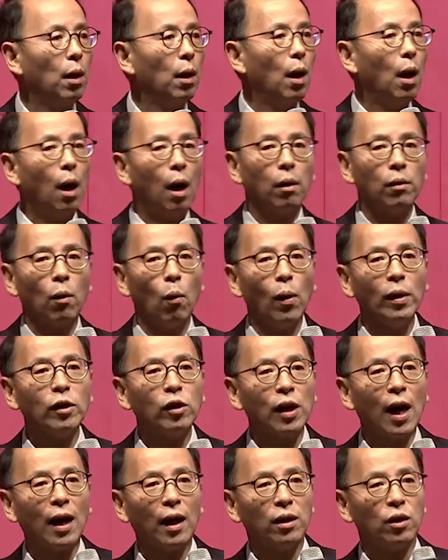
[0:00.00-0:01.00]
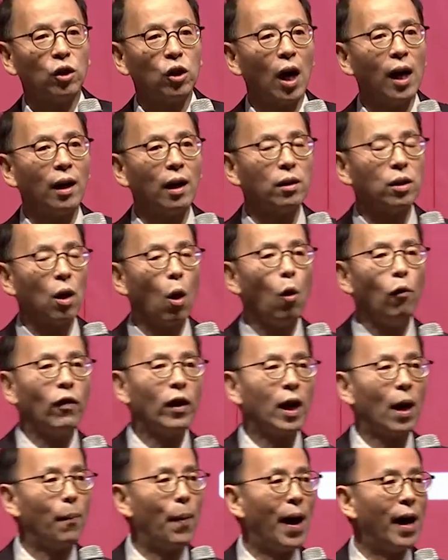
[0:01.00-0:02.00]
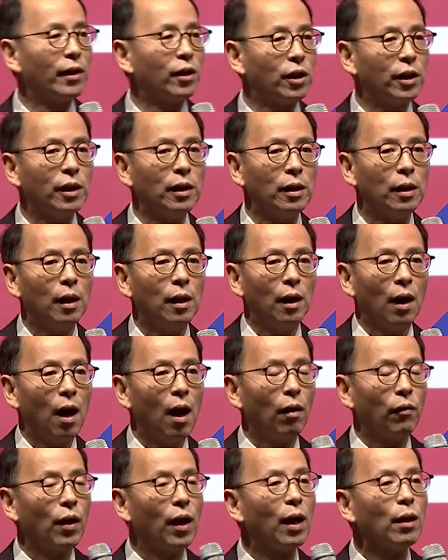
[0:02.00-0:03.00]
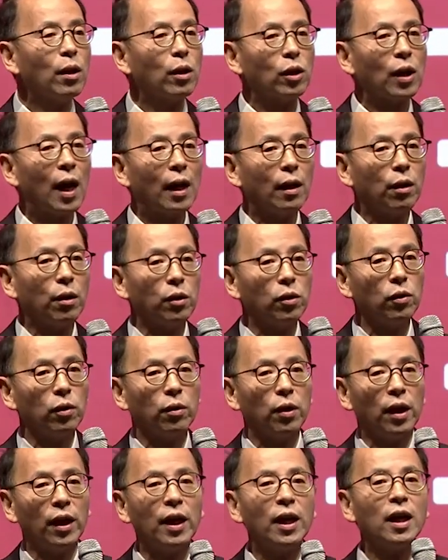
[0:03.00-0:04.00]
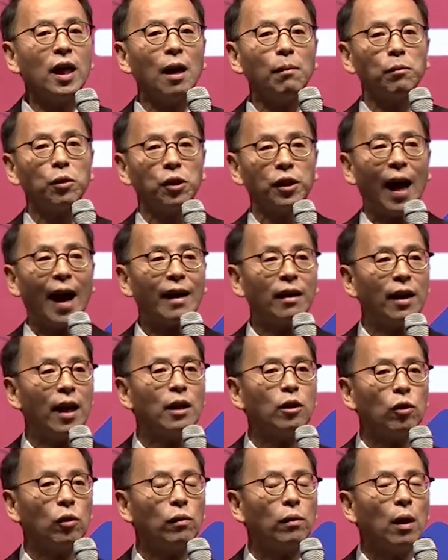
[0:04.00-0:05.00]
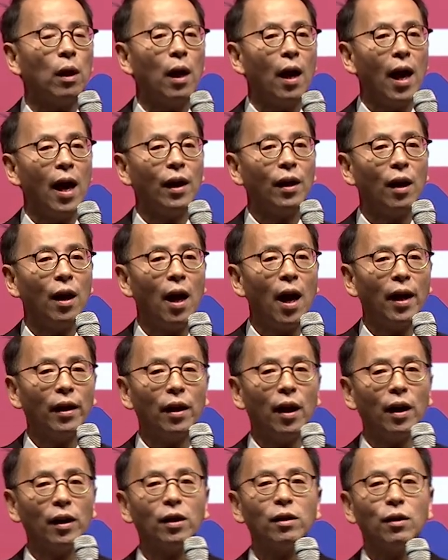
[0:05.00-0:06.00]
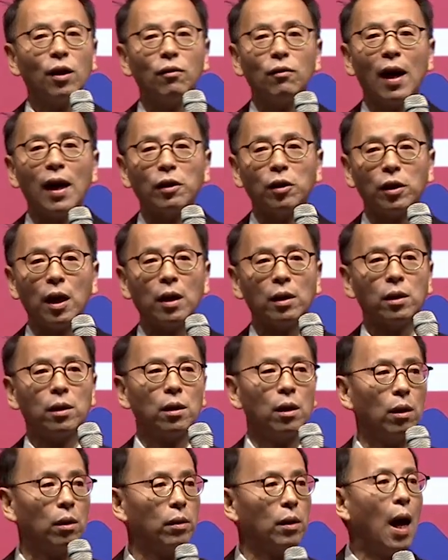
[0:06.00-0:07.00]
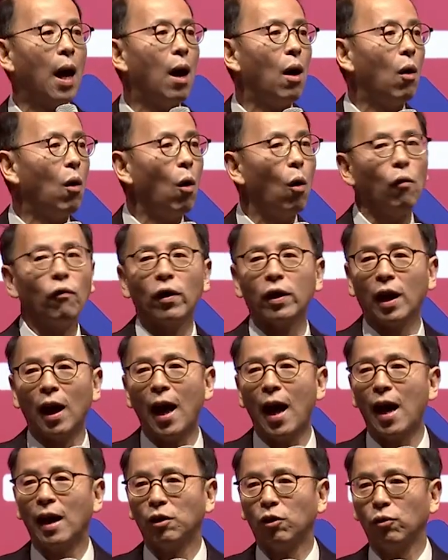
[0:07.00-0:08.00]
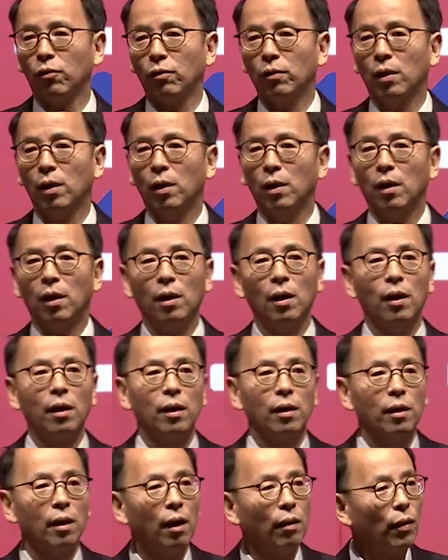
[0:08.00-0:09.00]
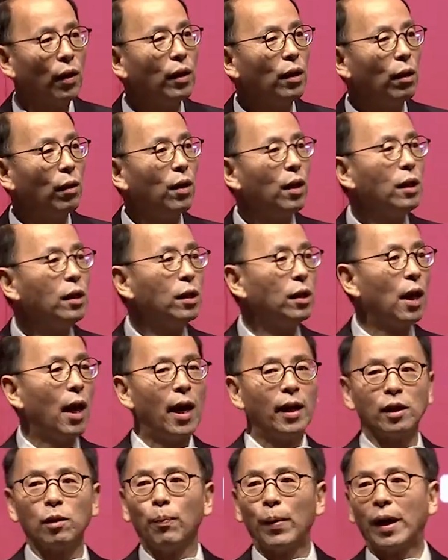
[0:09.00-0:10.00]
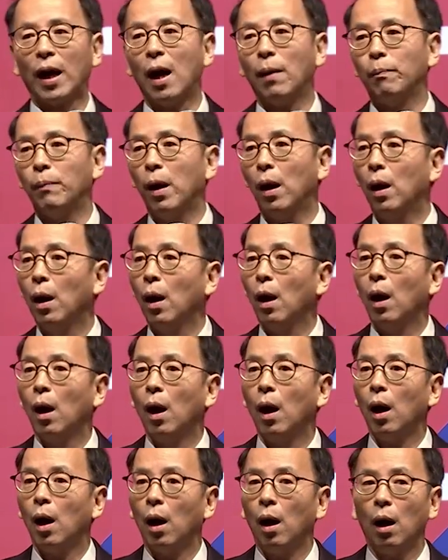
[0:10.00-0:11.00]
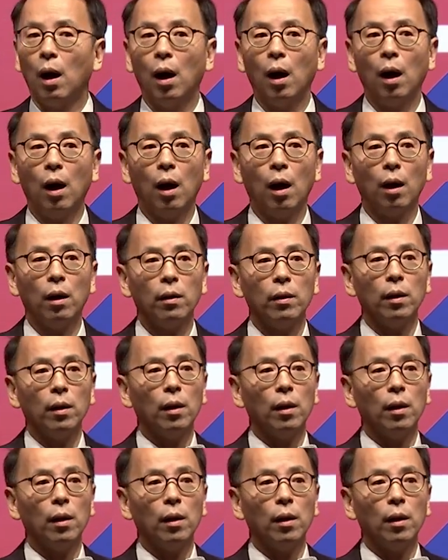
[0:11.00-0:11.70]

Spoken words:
On the one side is China's overcapacity. On the other side of the income stagnation, and in the United States, now overclashing. Now this has become the